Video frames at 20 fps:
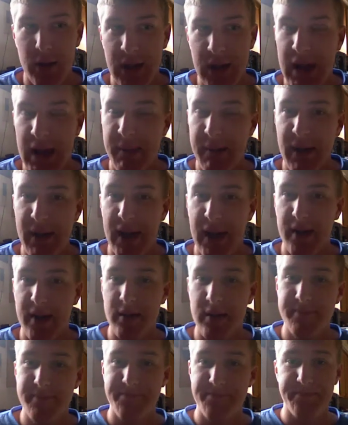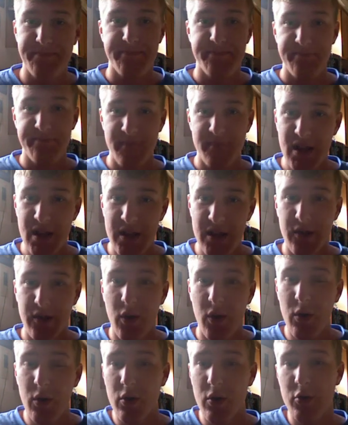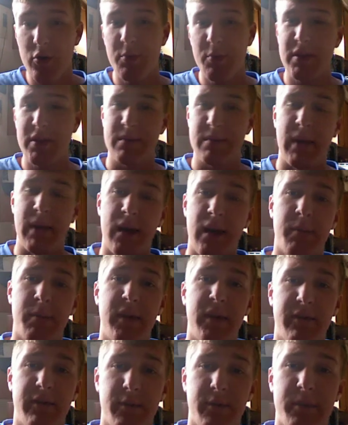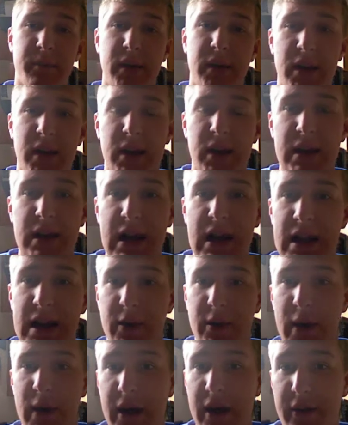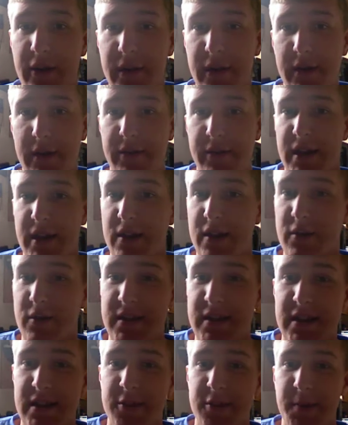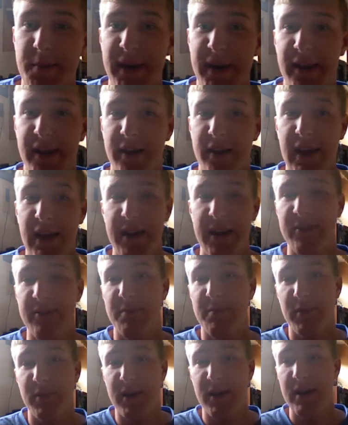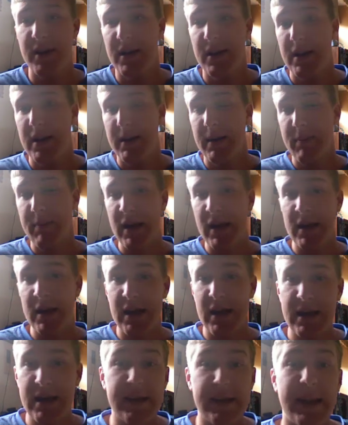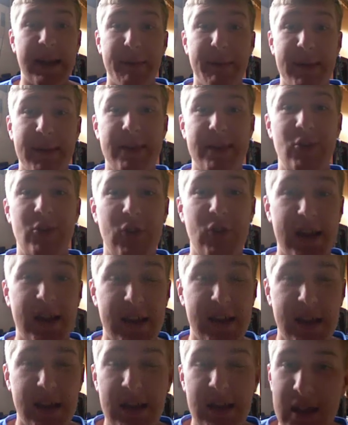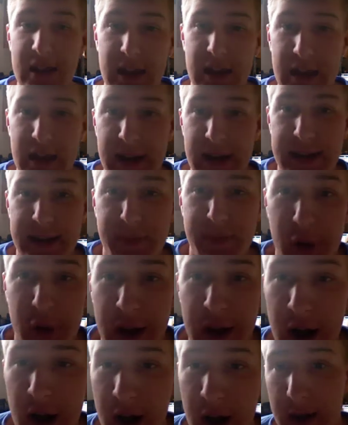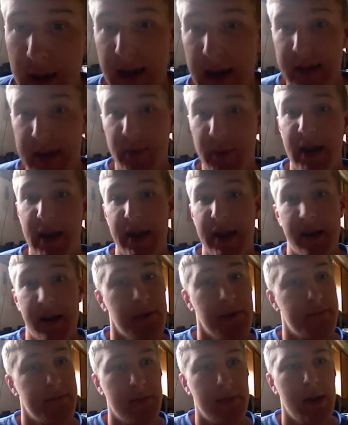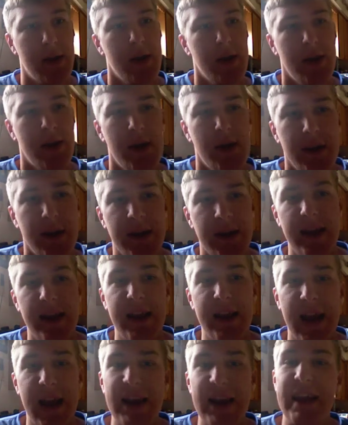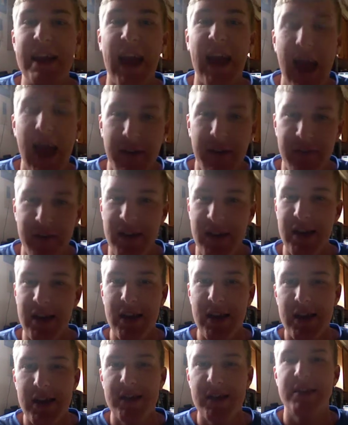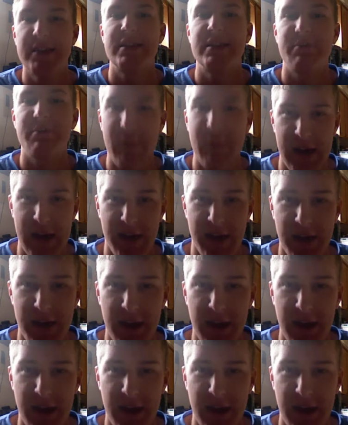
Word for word: a linebacker. Don't know too much about him being from Colorado and everything. Don't see too many of the games, but apparently he's got a mean streak and he hits pretty hard. That's what I hear. Then they got Kevin Smith.